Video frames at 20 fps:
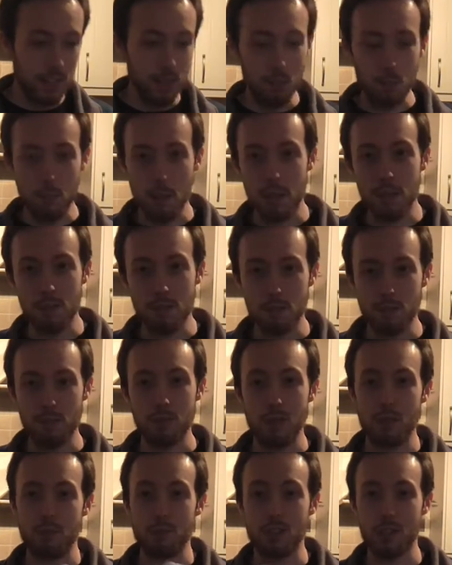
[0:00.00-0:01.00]
little bit
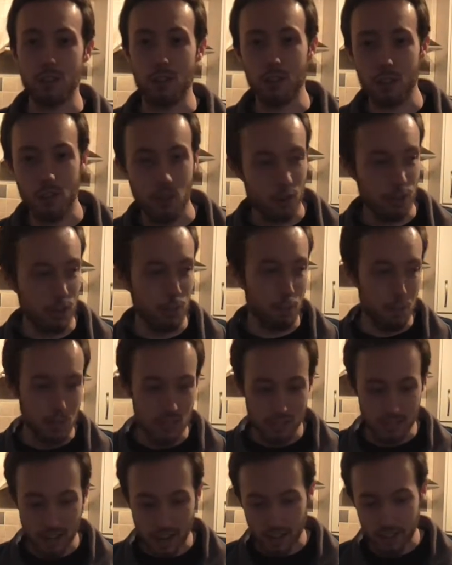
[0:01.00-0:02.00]
of, I'm just going to call it
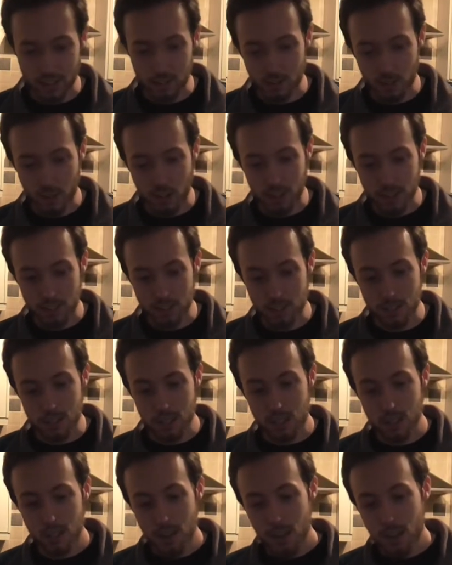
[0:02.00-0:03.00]
pizzazz
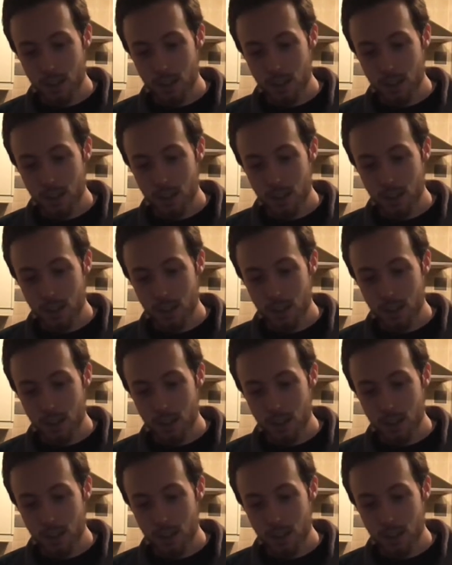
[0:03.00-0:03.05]
factor.